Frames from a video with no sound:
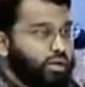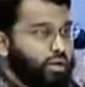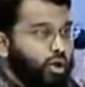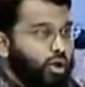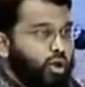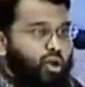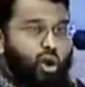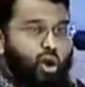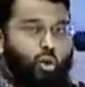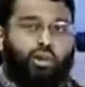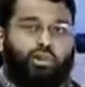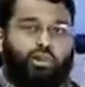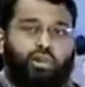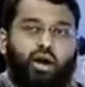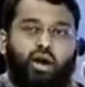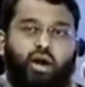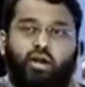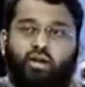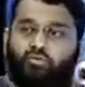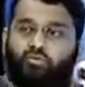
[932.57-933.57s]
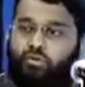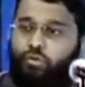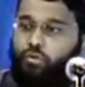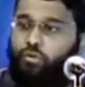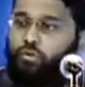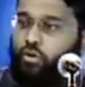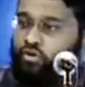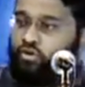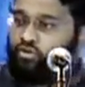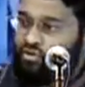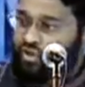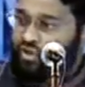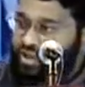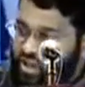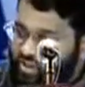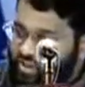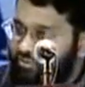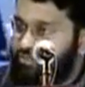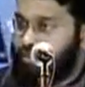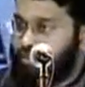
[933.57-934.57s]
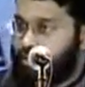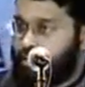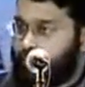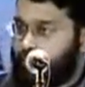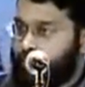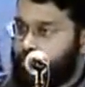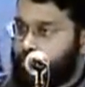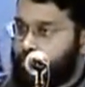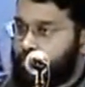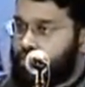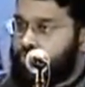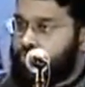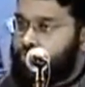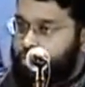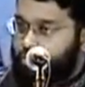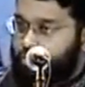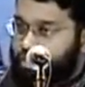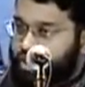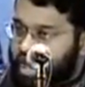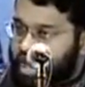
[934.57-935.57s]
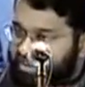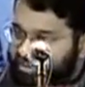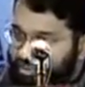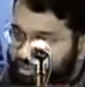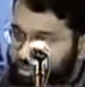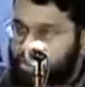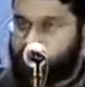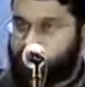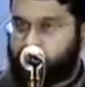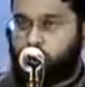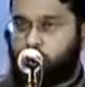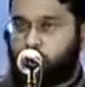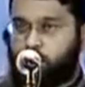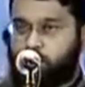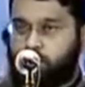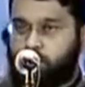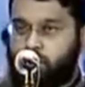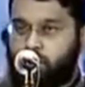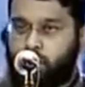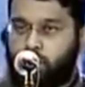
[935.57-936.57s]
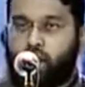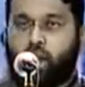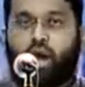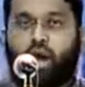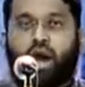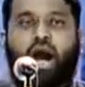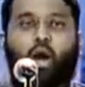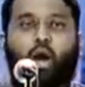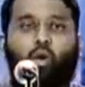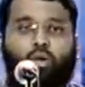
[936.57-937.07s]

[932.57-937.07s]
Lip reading: Oh Allah, if you don't forgive me, if you don't have mercy on me, I will